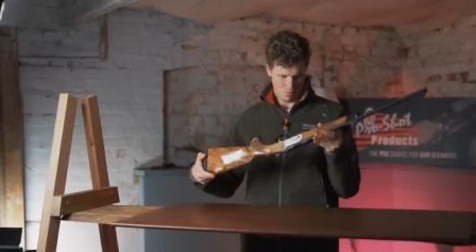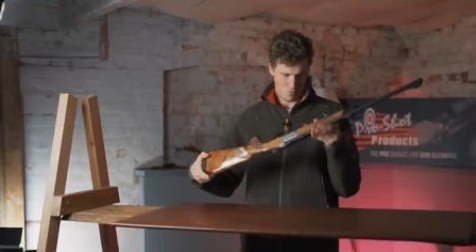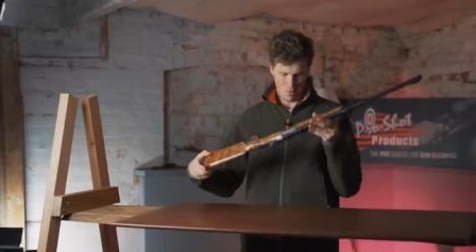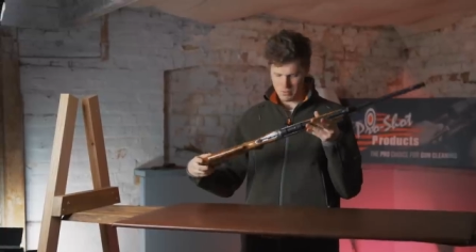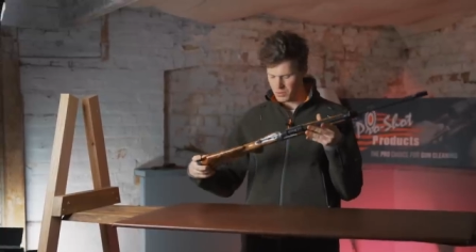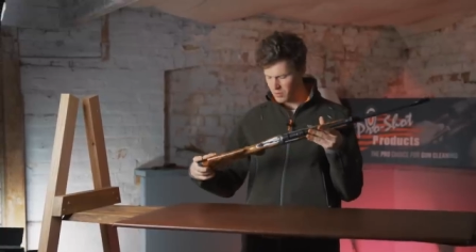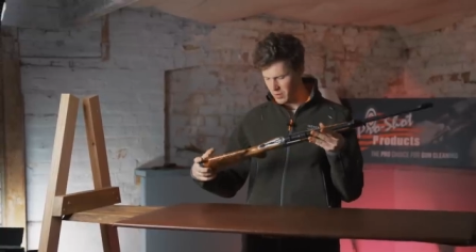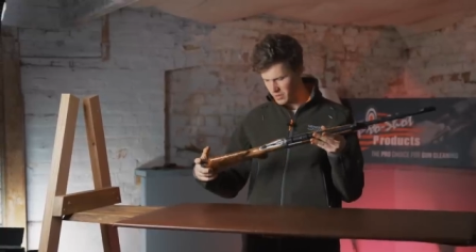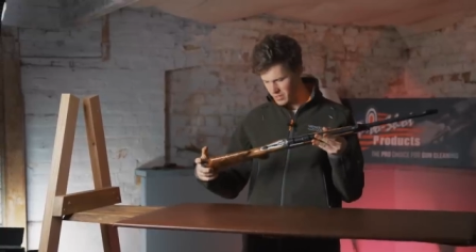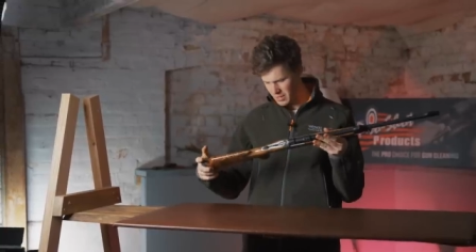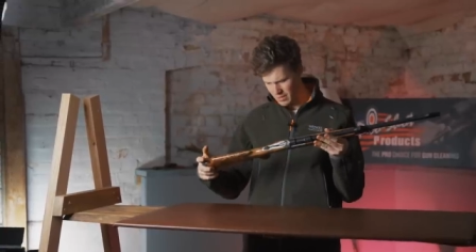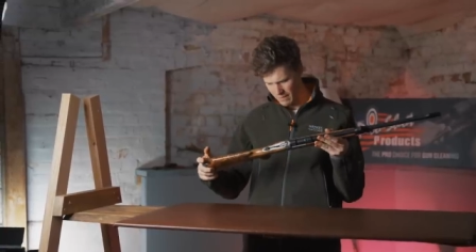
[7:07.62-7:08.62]
Well, to be
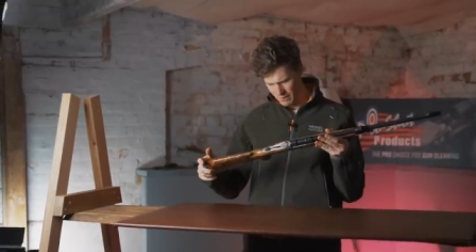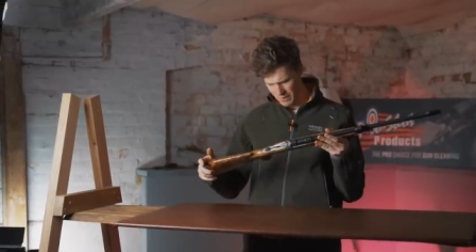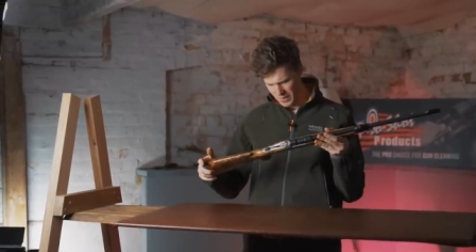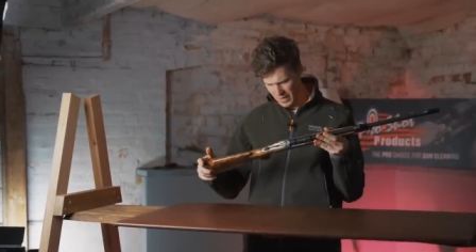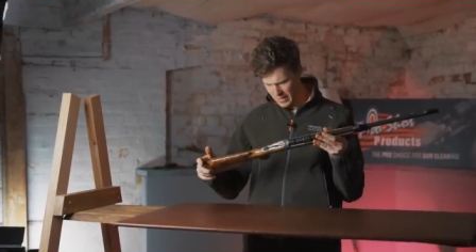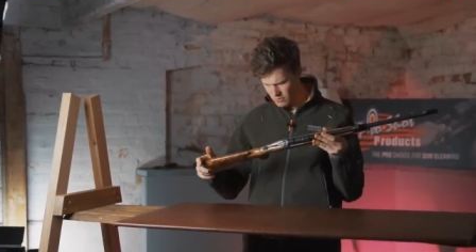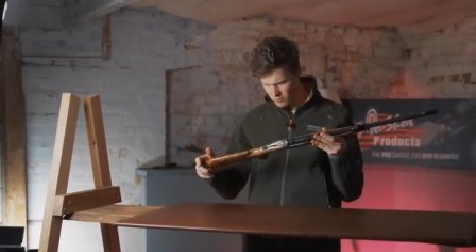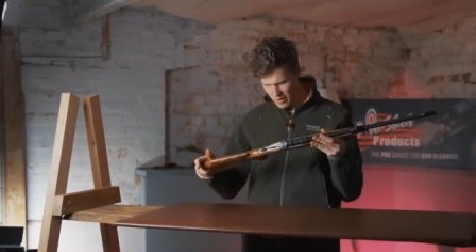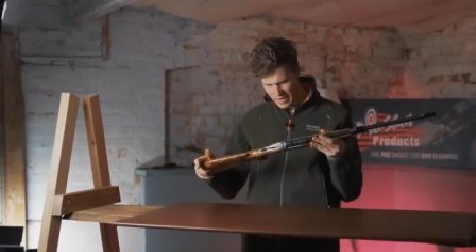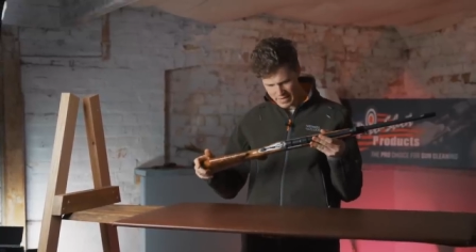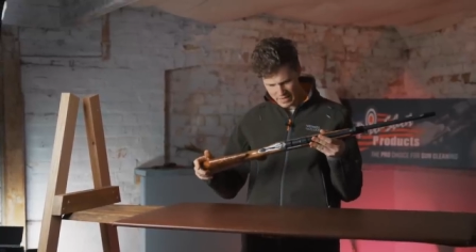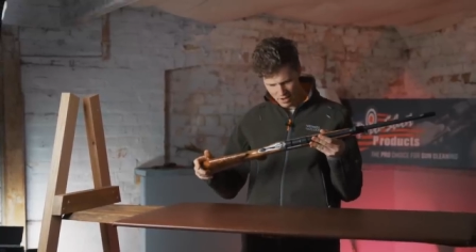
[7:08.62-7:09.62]
honest, it's
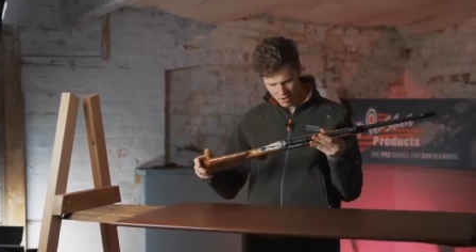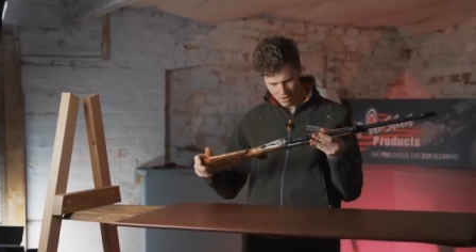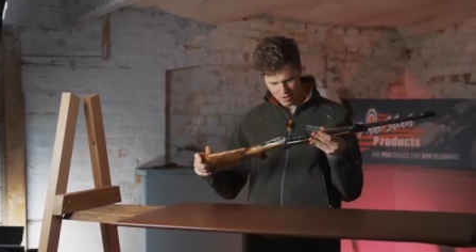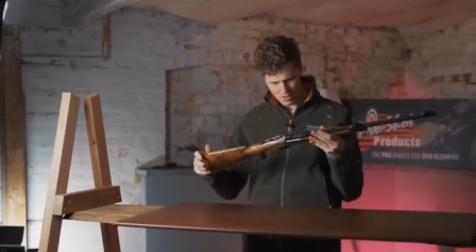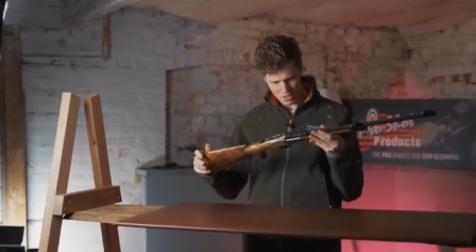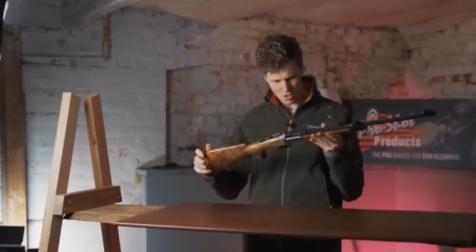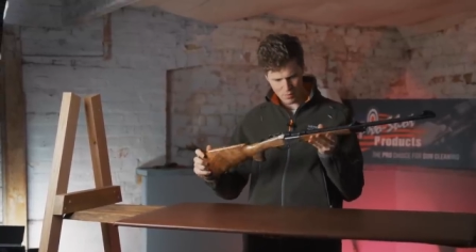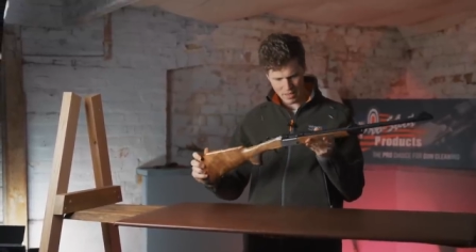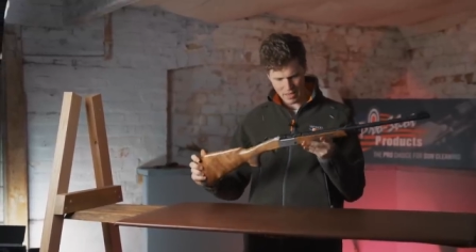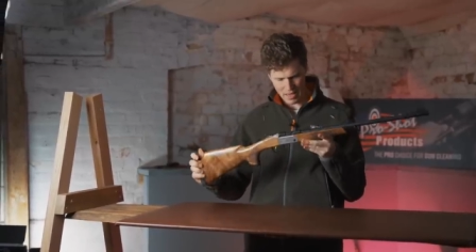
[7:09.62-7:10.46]
really hard to make